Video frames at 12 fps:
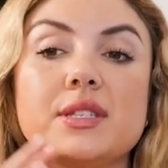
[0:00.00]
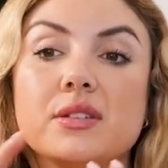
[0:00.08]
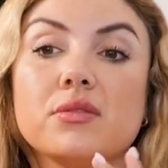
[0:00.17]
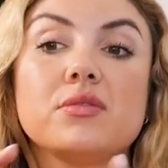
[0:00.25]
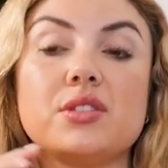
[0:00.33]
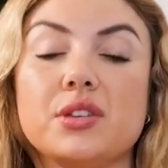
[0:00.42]

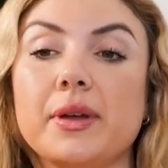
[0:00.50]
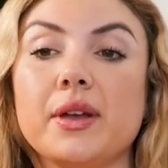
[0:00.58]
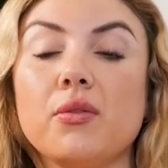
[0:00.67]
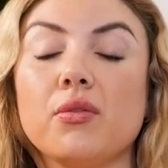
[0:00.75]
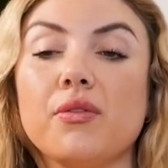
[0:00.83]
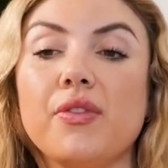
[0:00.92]
still
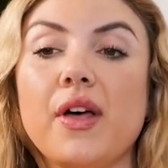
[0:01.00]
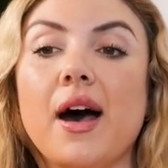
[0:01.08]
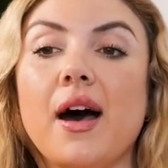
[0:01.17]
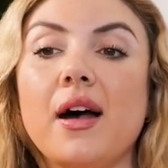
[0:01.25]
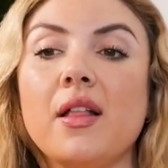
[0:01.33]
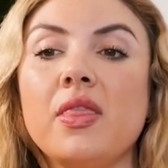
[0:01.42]
doing all of
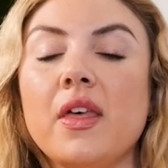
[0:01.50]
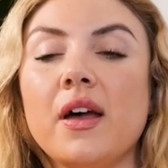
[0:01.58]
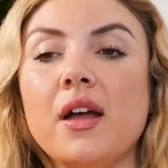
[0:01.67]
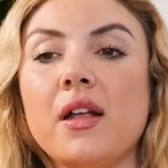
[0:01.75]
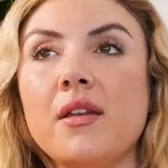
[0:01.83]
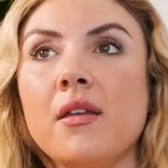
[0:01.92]
that. And
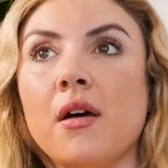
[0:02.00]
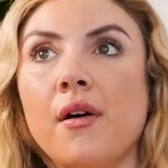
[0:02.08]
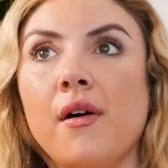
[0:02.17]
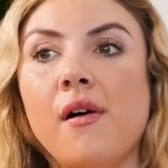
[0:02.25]
then